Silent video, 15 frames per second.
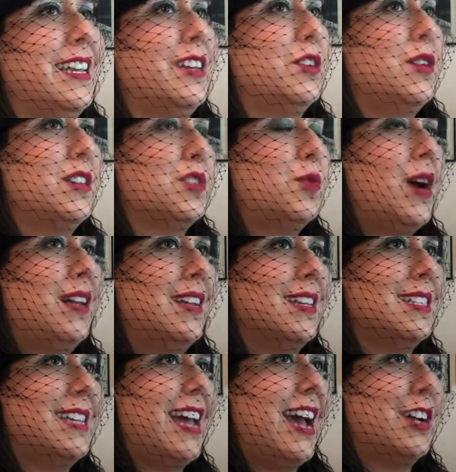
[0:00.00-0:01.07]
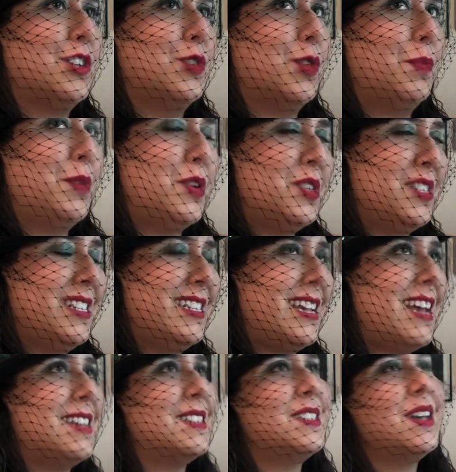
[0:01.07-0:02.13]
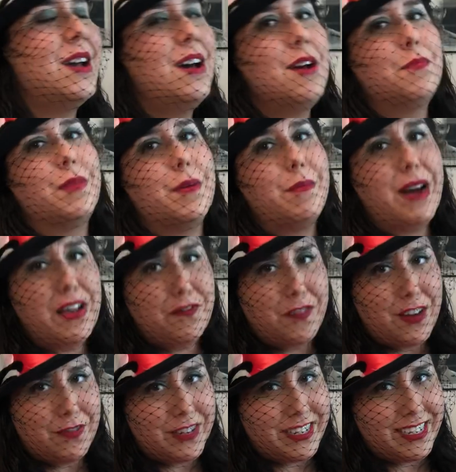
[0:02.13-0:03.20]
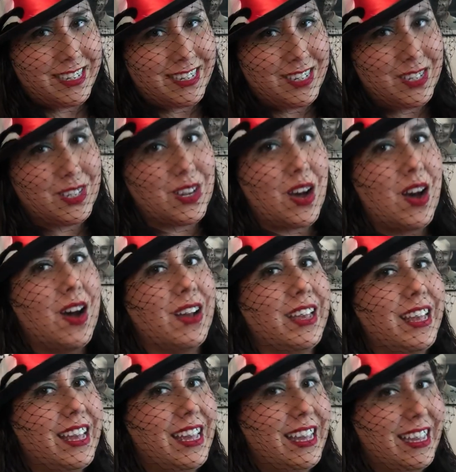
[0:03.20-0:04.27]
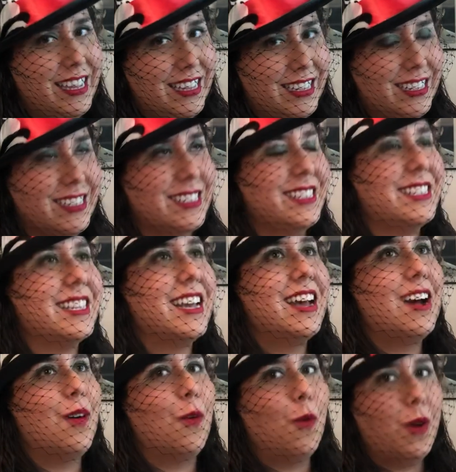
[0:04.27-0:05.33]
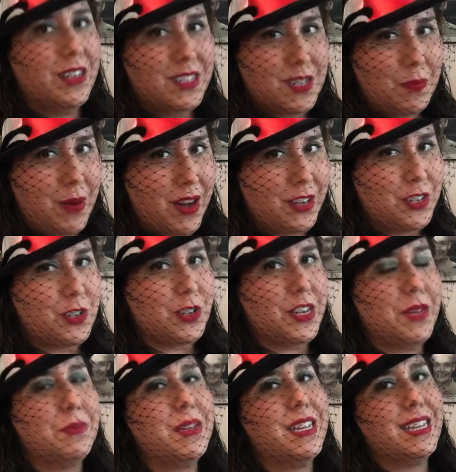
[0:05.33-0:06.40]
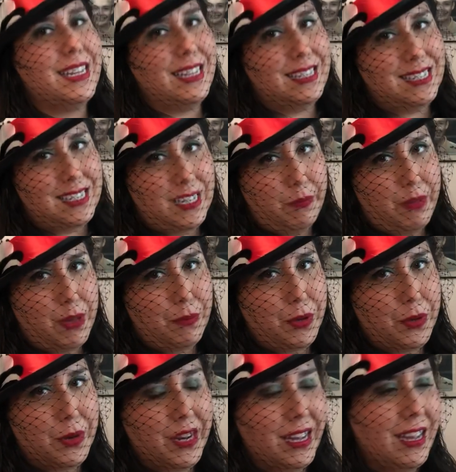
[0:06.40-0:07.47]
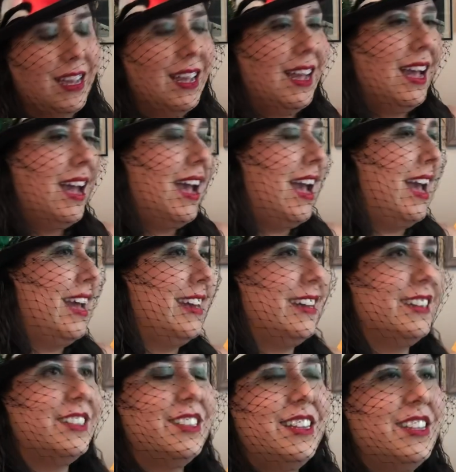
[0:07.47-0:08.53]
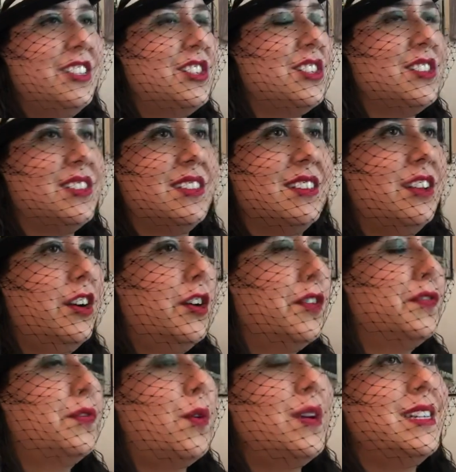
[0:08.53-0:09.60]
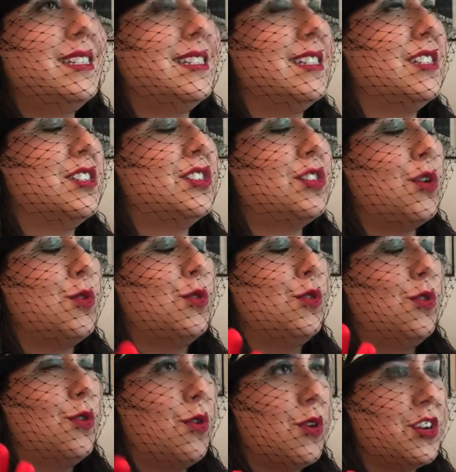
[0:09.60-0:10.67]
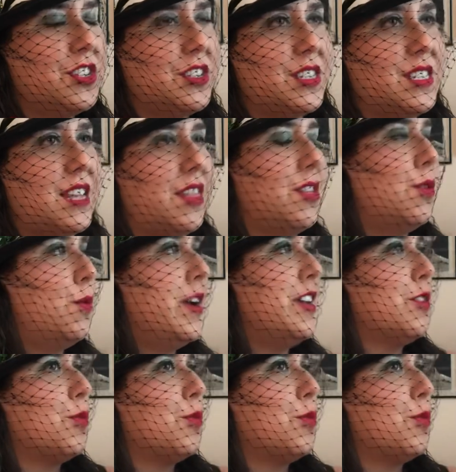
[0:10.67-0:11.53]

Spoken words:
it as well as the actual person does, but my favorite Disney song is Once Upon a Dream in Sleeping Beauty. And it's just, her voice is so gorgeous, and the way it